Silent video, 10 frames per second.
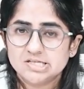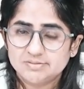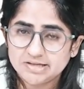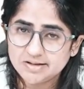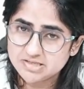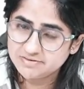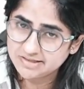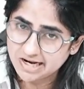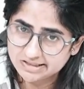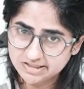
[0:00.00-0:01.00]
sometimes
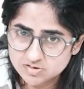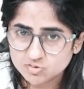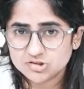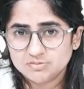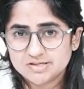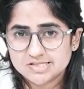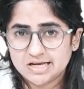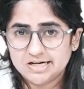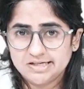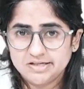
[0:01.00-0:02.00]
even antisocial
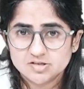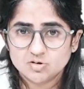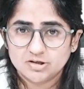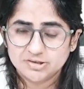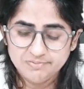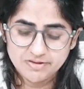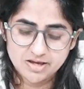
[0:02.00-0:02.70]
personality disorder,